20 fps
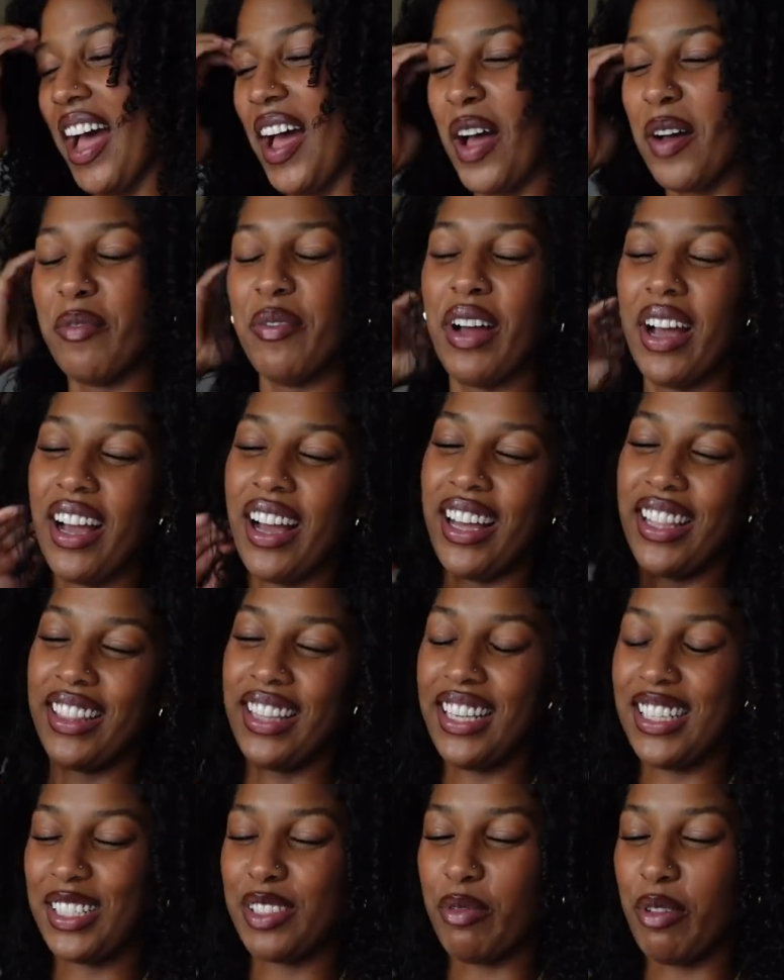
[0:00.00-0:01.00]
um, uh,
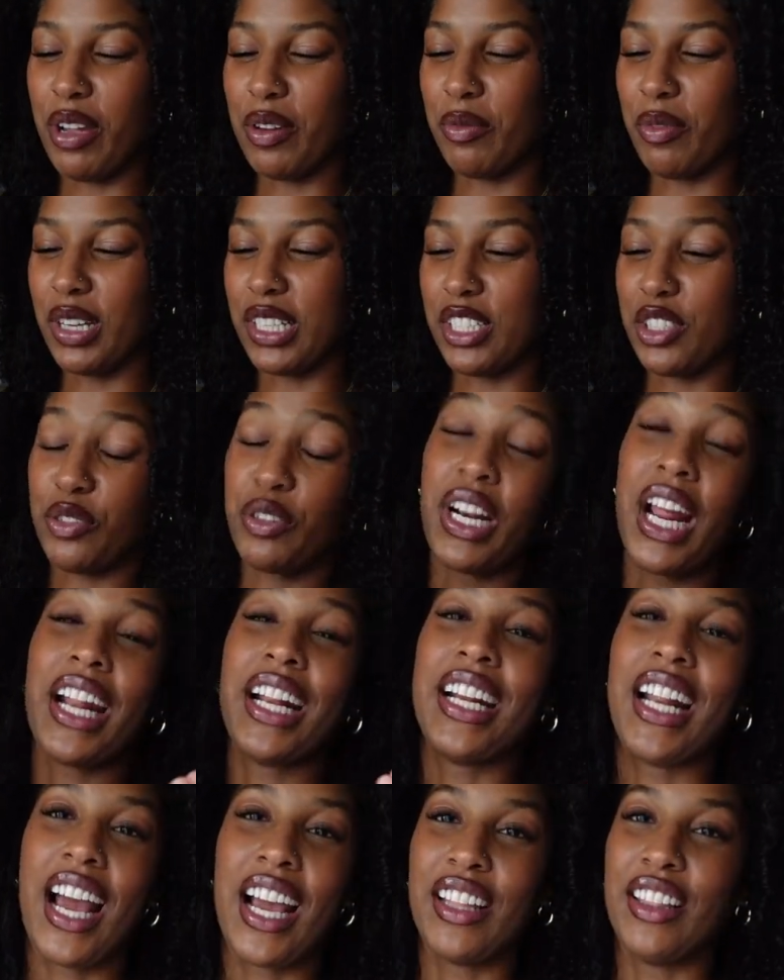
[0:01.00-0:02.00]
this one was
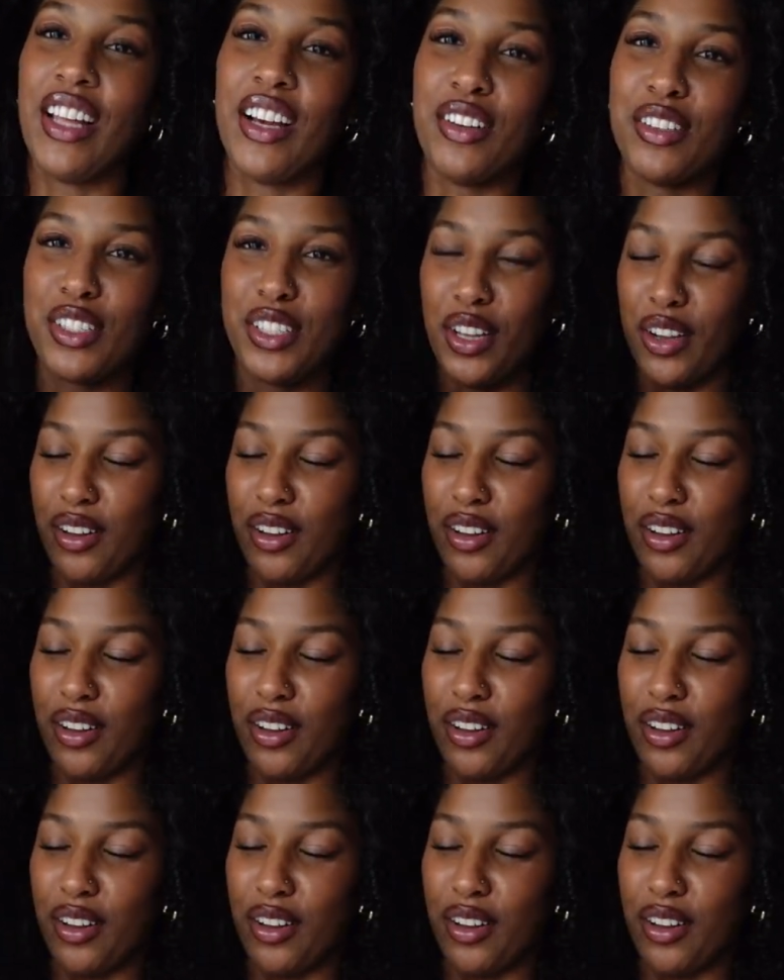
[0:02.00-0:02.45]
$3.99 though, so